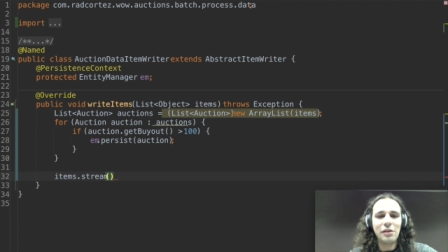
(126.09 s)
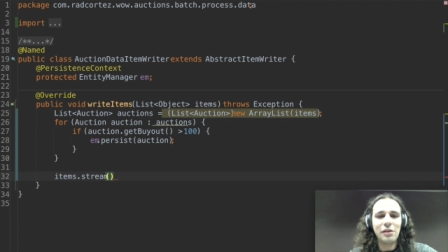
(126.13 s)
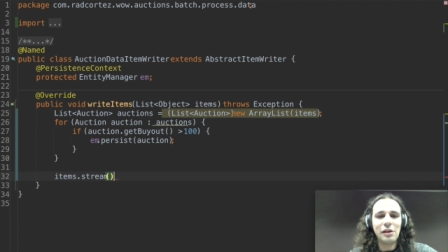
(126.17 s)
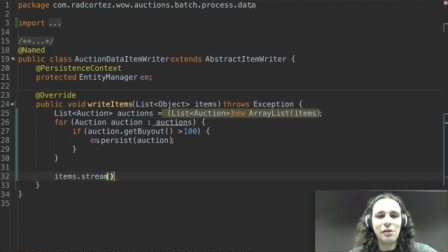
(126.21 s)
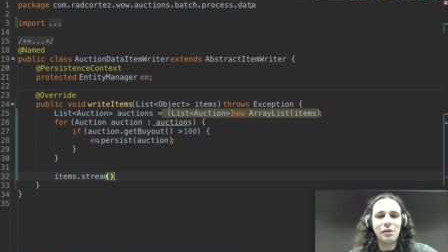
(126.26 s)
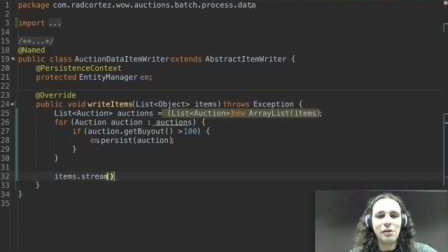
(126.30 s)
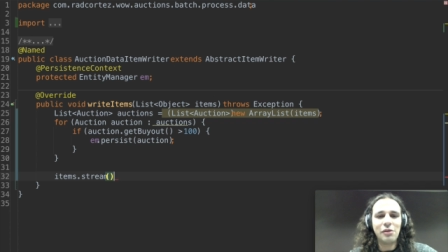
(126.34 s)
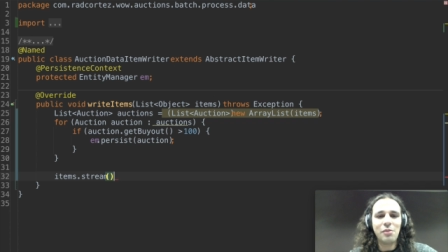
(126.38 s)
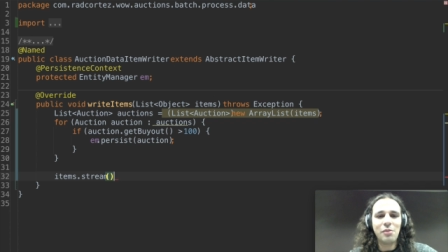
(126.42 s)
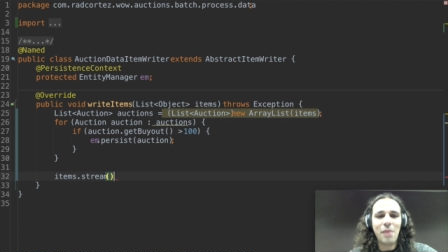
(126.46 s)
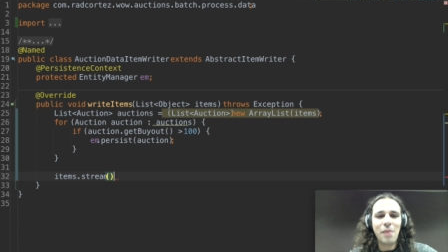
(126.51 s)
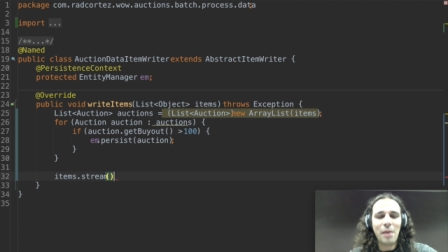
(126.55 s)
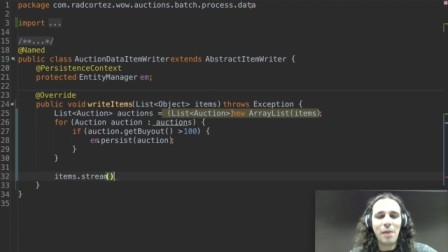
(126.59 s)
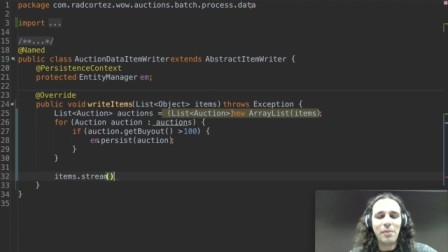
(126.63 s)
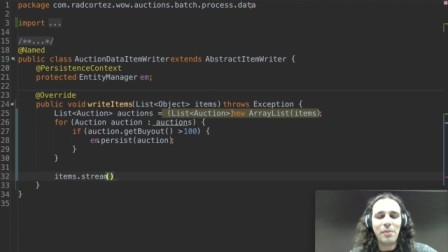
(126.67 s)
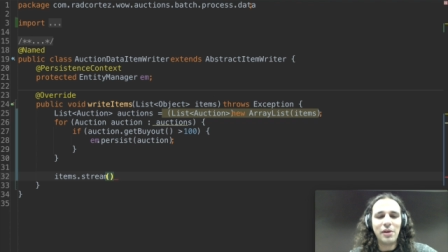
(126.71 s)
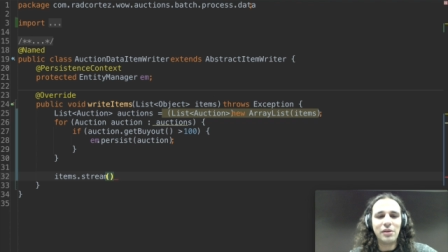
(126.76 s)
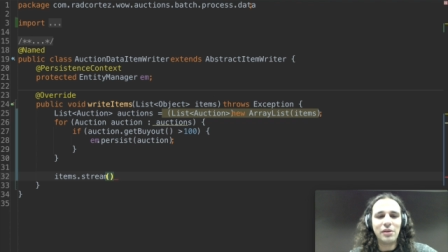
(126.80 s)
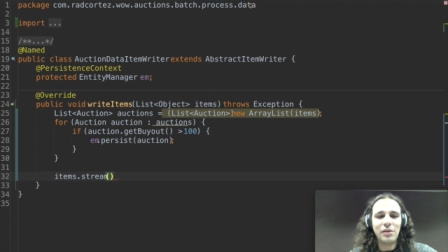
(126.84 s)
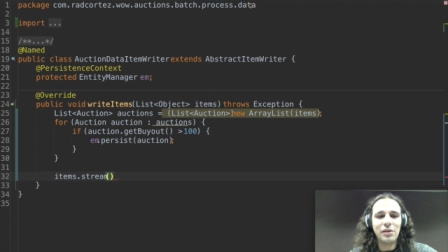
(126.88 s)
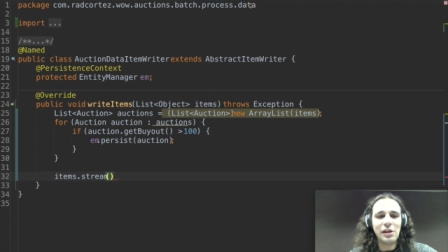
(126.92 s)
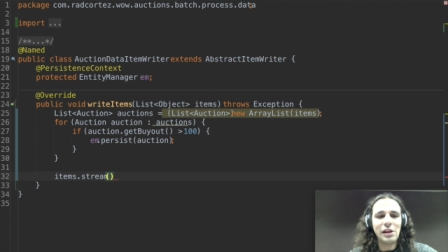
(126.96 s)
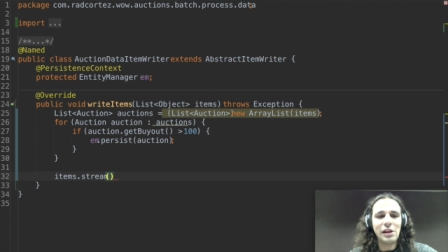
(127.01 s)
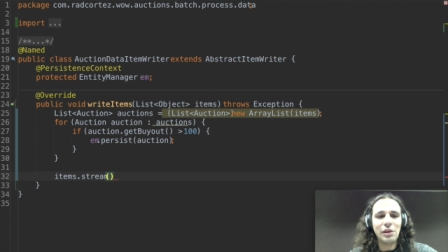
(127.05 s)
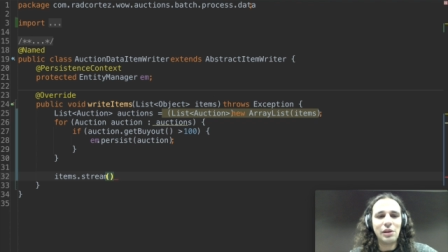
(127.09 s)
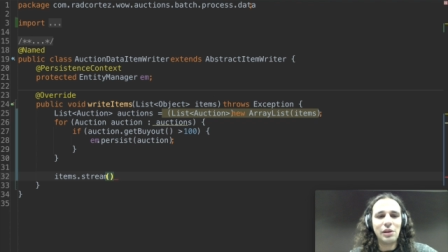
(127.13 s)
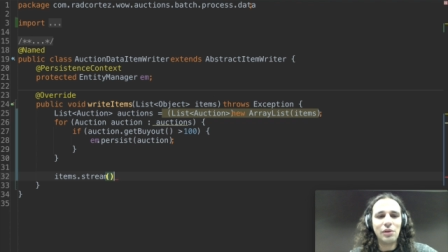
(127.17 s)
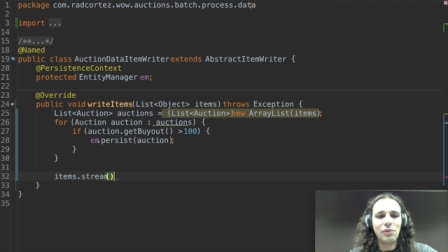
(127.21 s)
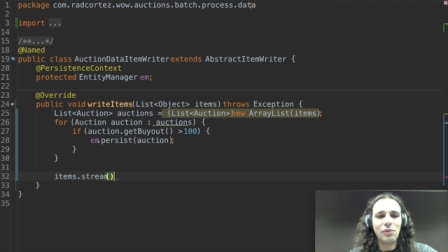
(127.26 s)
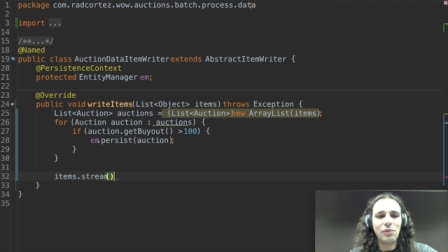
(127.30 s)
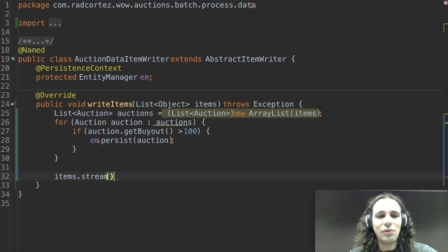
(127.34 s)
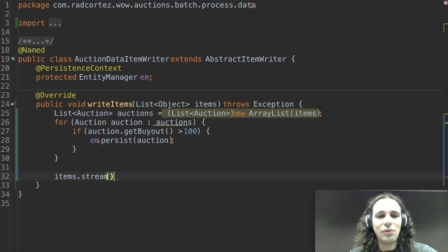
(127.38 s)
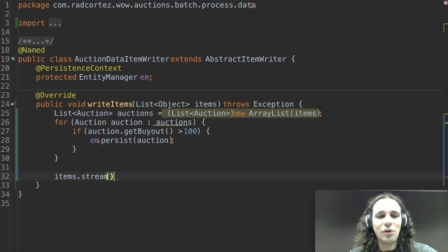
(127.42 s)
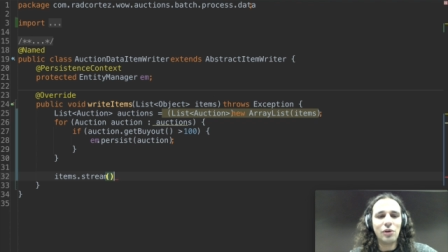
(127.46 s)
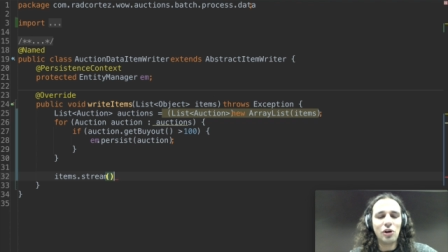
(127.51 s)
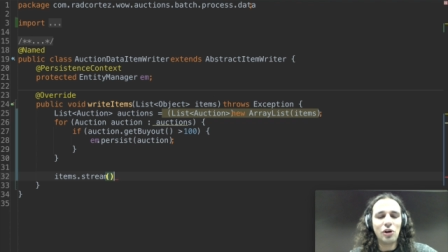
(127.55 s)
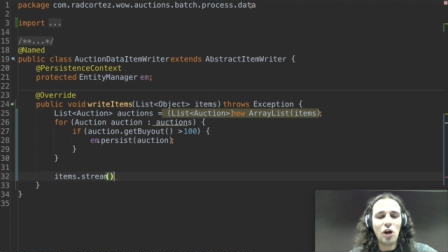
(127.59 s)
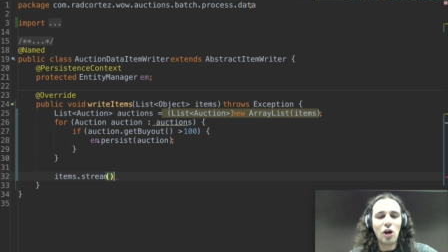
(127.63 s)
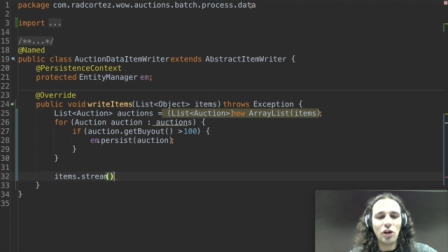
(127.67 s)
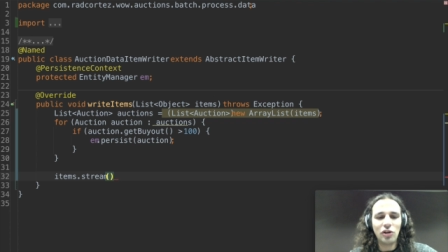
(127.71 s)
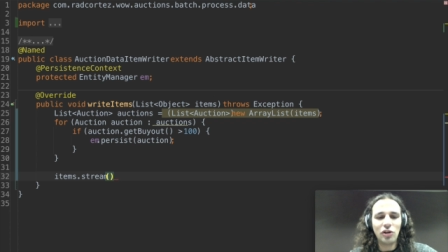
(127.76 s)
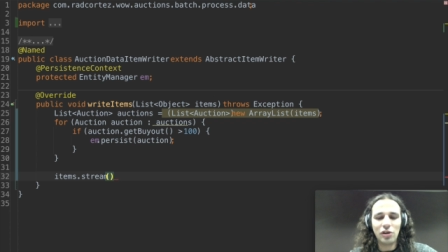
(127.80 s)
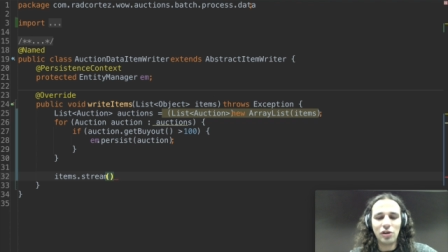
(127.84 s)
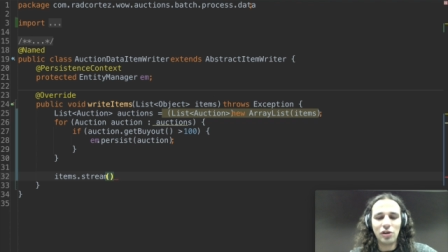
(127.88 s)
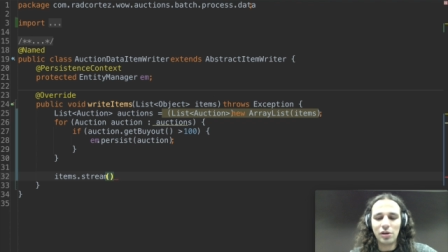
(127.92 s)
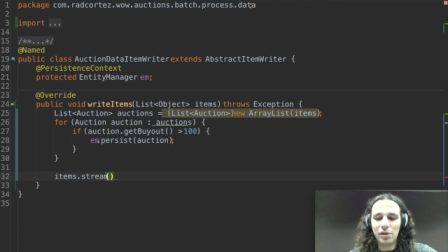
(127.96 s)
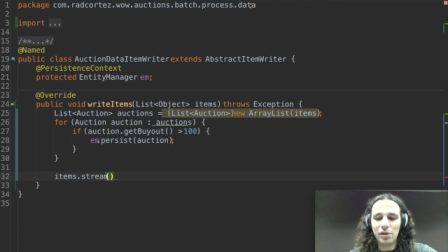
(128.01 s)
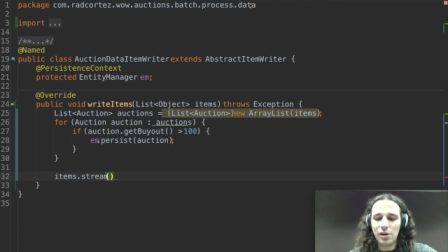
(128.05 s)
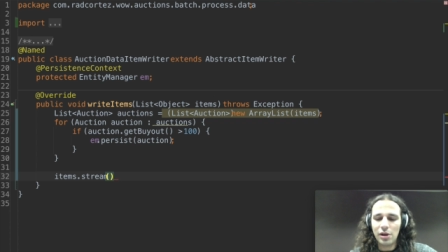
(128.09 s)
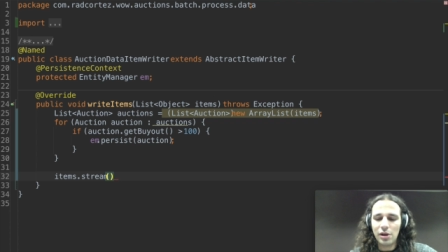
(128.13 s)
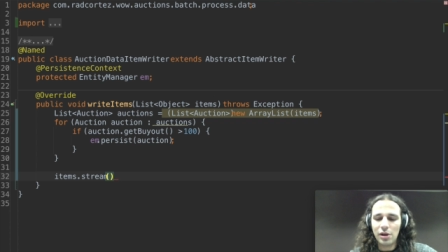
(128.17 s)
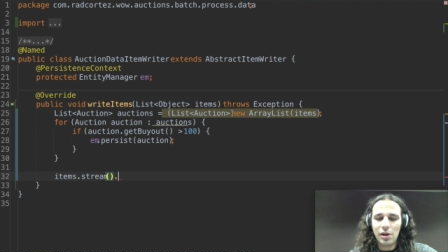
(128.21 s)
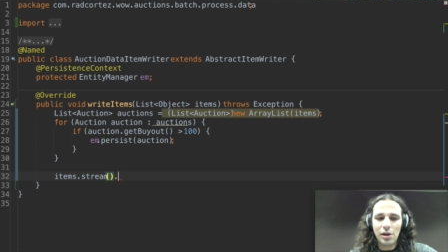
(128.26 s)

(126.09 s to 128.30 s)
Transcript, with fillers: is to map it into an auction.